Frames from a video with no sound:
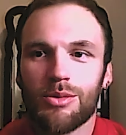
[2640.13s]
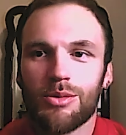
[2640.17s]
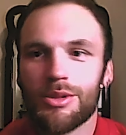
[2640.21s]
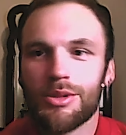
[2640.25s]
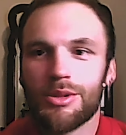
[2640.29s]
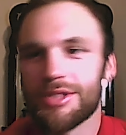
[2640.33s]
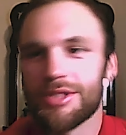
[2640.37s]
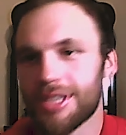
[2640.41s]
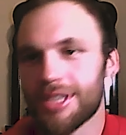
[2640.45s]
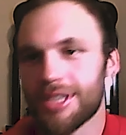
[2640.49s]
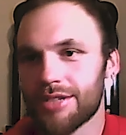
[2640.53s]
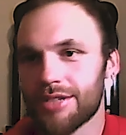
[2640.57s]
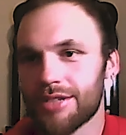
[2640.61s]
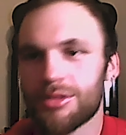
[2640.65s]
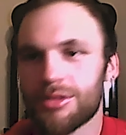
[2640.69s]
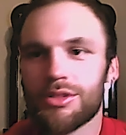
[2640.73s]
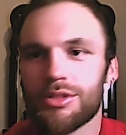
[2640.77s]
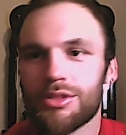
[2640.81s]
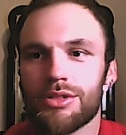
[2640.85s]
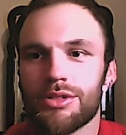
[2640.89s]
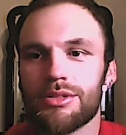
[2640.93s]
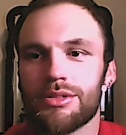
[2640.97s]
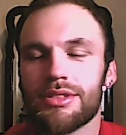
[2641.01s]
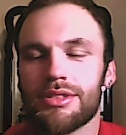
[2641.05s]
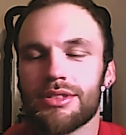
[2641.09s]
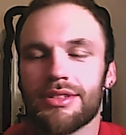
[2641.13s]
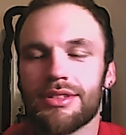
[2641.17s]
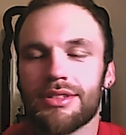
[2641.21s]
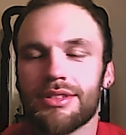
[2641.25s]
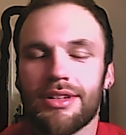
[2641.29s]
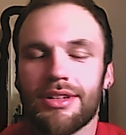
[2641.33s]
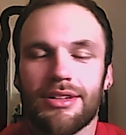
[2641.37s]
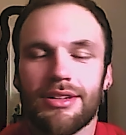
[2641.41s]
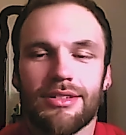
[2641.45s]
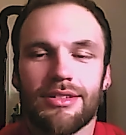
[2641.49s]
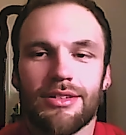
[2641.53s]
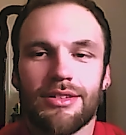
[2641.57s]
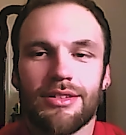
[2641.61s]
were scheduled to shoot this day,
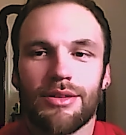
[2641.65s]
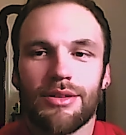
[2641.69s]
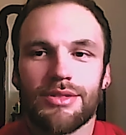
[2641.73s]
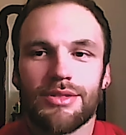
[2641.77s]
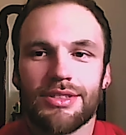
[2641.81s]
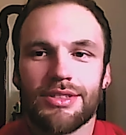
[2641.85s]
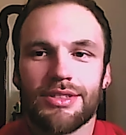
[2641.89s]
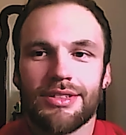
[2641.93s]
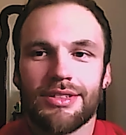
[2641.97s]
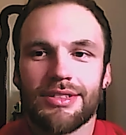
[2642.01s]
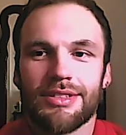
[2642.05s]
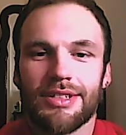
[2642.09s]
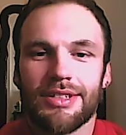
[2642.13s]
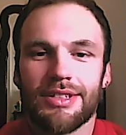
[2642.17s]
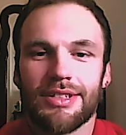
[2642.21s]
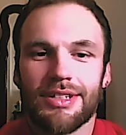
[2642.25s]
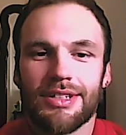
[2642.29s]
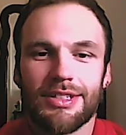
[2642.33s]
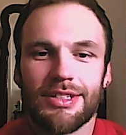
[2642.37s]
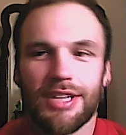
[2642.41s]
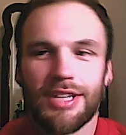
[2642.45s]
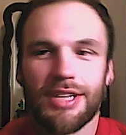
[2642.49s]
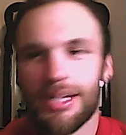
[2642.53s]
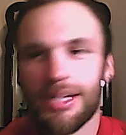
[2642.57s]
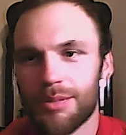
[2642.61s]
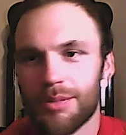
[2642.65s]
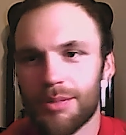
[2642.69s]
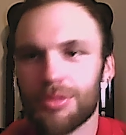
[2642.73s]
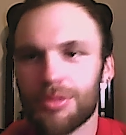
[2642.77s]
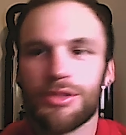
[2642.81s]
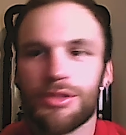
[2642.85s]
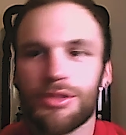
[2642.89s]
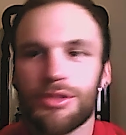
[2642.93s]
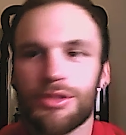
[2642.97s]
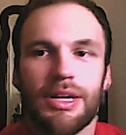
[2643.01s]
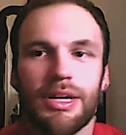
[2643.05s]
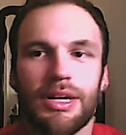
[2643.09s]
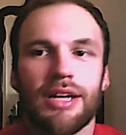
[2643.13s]
and all of a sudden it's like, it's got to get
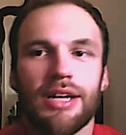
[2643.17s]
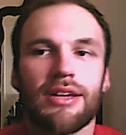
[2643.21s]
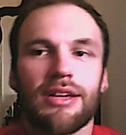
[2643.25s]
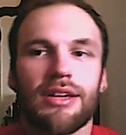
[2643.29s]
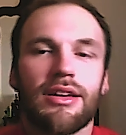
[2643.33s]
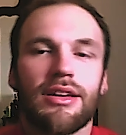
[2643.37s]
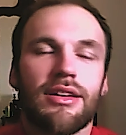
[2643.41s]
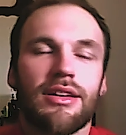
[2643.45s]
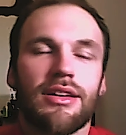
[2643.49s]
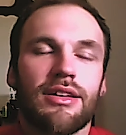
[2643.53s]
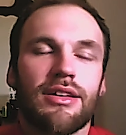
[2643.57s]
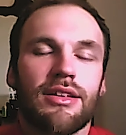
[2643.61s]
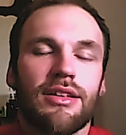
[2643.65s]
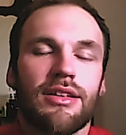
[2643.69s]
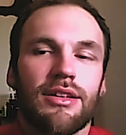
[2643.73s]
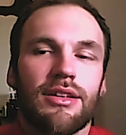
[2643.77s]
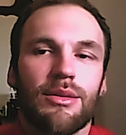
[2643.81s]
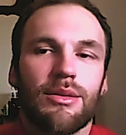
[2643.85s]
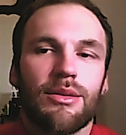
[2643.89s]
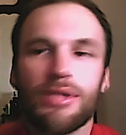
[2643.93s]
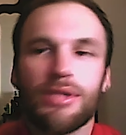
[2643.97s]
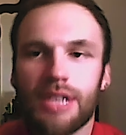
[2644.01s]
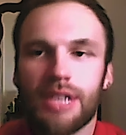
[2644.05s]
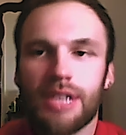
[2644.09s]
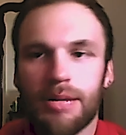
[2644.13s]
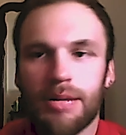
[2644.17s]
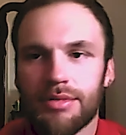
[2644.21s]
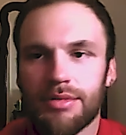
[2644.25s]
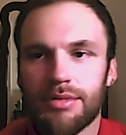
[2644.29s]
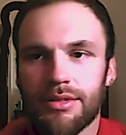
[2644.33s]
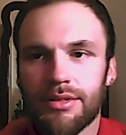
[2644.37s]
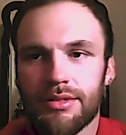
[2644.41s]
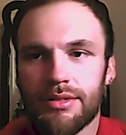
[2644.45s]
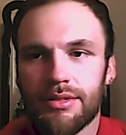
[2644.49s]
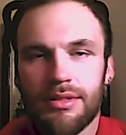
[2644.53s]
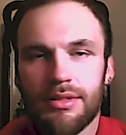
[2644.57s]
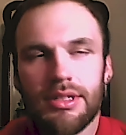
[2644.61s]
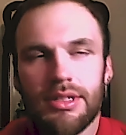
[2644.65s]
pushed back, which
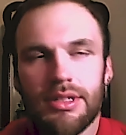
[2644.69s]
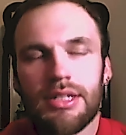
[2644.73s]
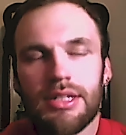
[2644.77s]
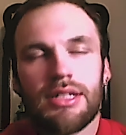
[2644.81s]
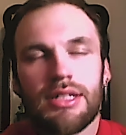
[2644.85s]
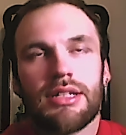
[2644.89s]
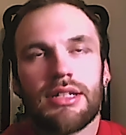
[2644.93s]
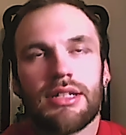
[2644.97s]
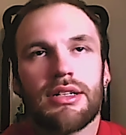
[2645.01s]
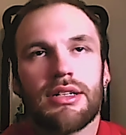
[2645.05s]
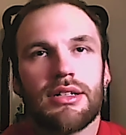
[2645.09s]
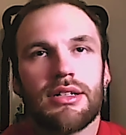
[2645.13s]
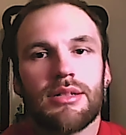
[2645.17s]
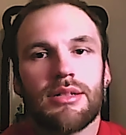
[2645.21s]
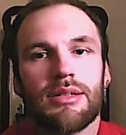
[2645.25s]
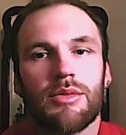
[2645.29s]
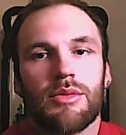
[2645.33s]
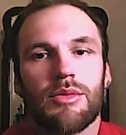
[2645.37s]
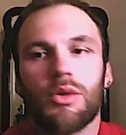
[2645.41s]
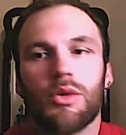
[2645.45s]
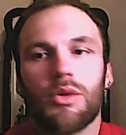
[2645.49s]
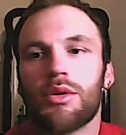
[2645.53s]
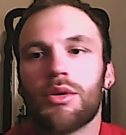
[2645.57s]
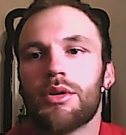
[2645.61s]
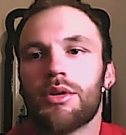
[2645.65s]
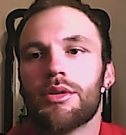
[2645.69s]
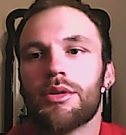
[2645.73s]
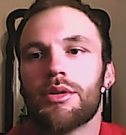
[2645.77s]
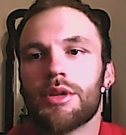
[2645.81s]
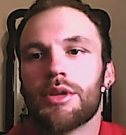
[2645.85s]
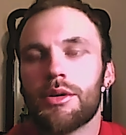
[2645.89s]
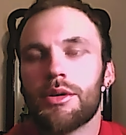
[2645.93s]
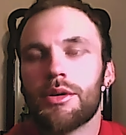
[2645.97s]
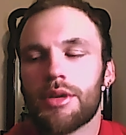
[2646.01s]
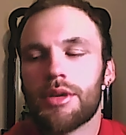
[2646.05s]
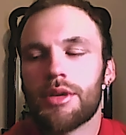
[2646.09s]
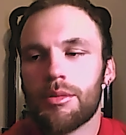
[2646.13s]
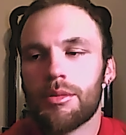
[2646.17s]
happens. Or,
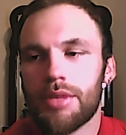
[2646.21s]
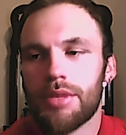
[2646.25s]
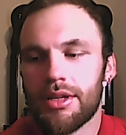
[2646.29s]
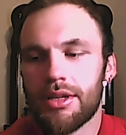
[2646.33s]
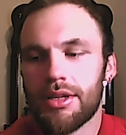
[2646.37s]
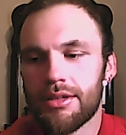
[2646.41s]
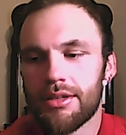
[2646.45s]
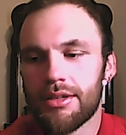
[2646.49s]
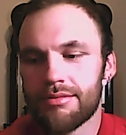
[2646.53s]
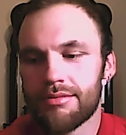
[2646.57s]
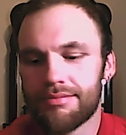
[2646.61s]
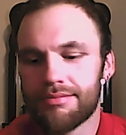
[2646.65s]
it can be,